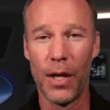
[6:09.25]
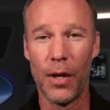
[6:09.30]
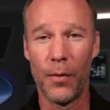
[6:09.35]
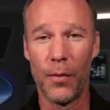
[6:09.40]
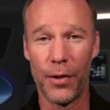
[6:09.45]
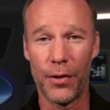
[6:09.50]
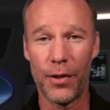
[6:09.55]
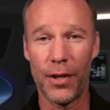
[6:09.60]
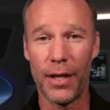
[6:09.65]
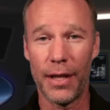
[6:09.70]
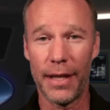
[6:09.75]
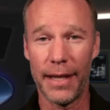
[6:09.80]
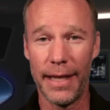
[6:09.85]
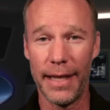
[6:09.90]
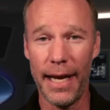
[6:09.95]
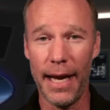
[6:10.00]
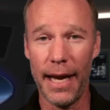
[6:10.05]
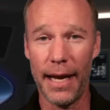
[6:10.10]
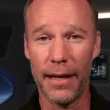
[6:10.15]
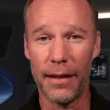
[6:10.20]
which can
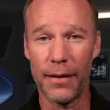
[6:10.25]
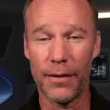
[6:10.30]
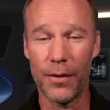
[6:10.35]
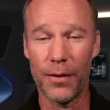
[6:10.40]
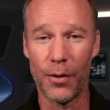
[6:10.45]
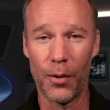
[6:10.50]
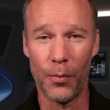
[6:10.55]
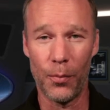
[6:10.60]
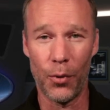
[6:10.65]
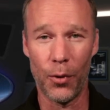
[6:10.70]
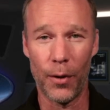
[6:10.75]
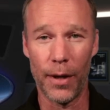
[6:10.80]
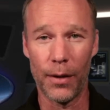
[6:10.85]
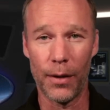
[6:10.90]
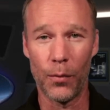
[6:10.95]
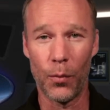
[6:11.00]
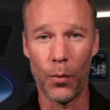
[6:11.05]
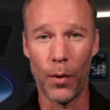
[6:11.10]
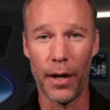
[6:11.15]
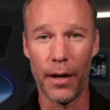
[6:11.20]
get to the point
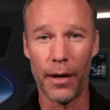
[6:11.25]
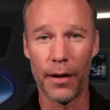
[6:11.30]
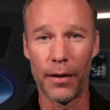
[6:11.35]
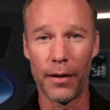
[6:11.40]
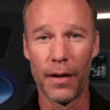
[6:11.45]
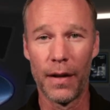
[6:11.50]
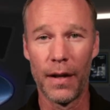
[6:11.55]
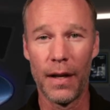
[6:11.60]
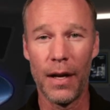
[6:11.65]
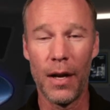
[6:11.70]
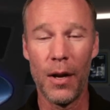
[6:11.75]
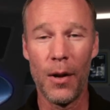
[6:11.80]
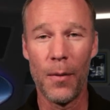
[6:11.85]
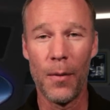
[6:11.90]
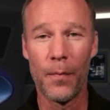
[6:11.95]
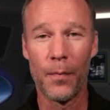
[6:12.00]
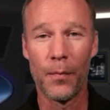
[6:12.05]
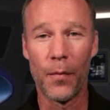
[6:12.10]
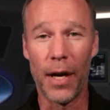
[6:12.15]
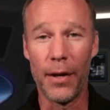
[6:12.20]
where
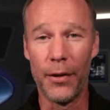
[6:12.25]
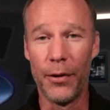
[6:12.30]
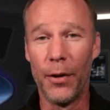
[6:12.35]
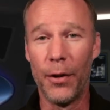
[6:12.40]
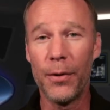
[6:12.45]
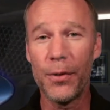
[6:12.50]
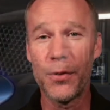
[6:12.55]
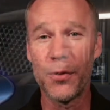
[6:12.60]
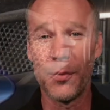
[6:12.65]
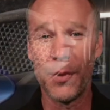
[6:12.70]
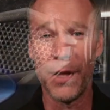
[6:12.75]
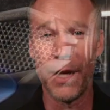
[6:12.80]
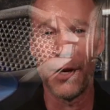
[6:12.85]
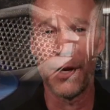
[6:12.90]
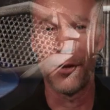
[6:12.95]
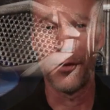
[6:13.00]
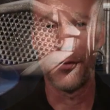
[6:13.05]
my nose will be out